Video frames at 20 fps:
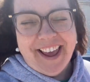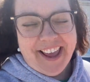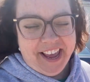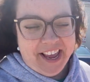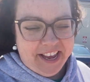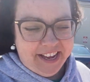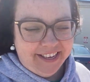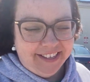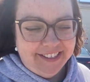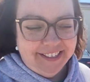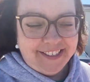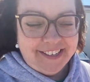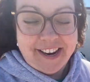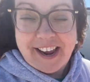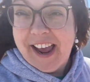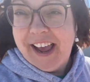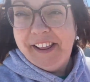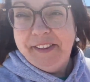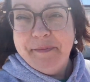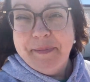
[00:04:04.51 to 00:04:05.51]
And
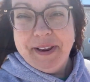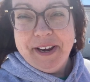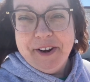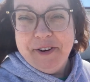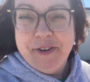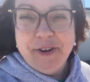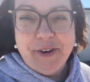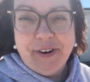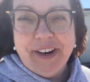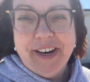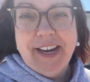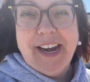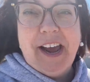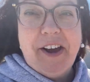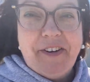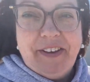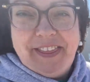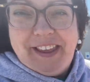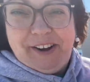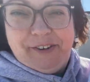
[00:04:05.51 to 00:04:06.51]
I'm in New York
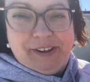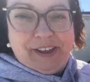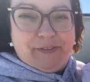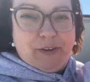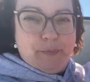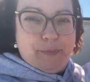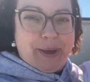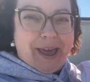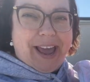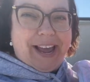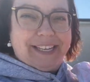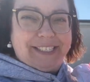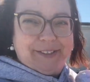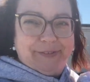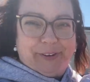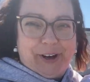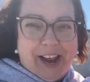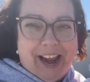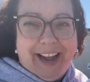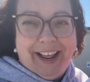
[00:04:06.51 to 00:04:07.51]
now and they don't give you
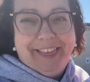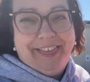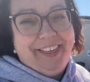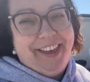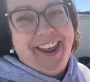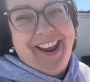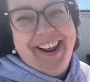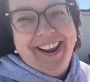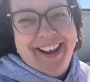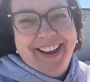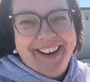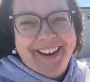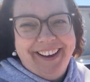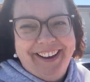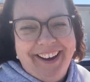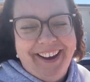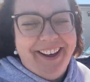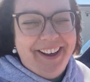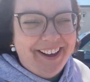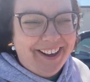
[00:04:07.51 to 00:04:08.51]
bags for anything.
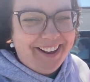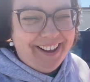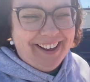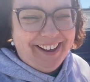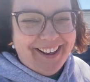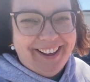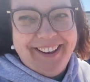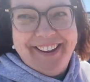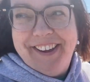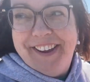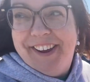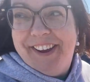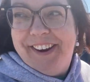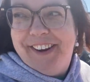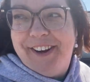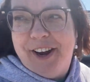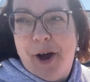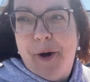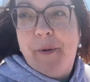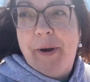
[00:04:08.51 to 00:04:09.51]

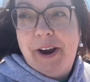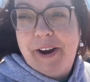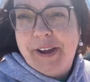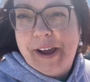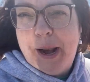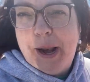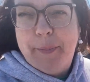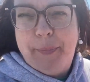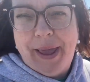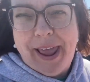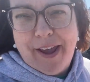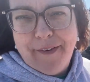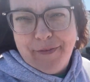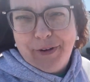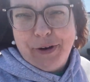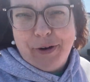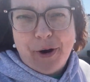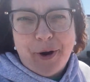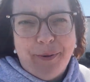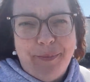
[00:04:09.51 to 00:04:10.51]
Nowhere, you gotta pay
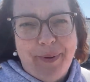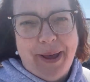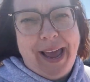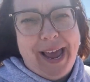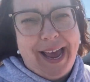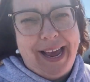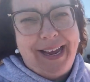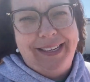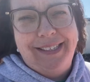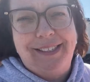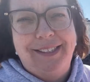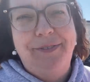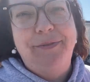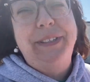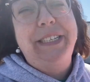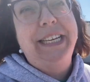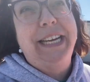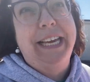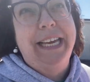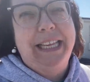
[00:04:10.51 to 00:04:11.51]
for your own bags.
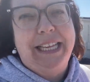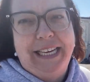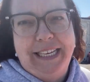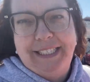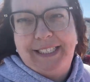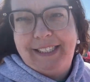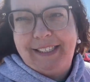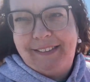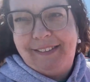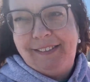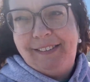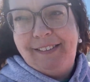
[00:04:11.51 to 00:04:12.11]
Ridiculous.